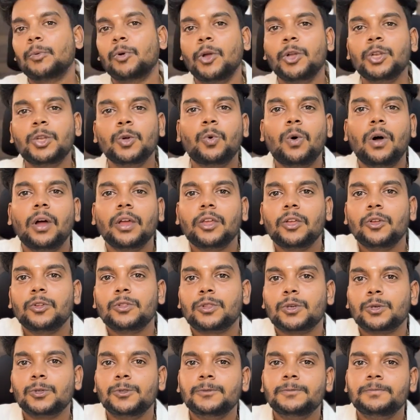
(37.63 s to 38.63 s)
going to walk
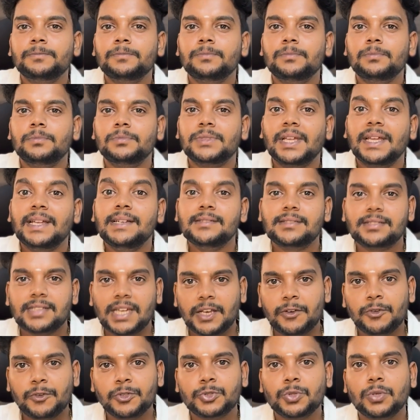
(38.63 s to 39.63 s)
you through the
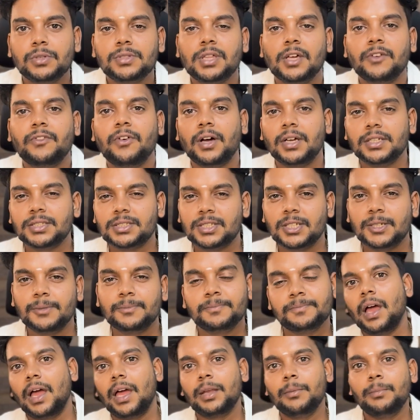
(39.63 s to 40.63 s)
inside visuals of
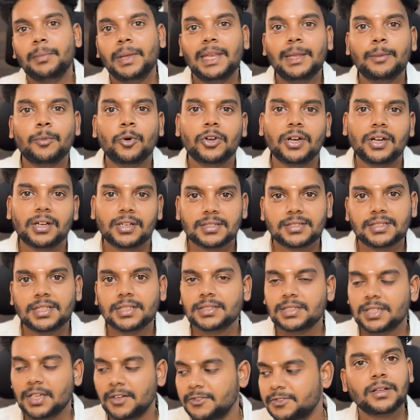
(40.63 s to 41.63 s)
ashram and many more
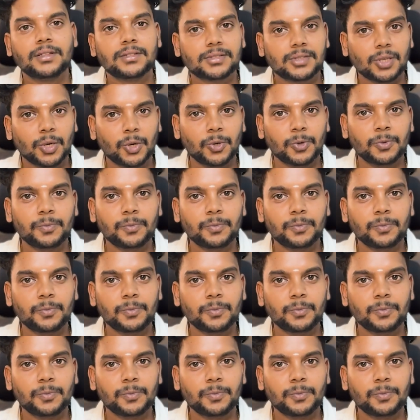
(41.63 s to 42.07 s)
interesting stuff. So,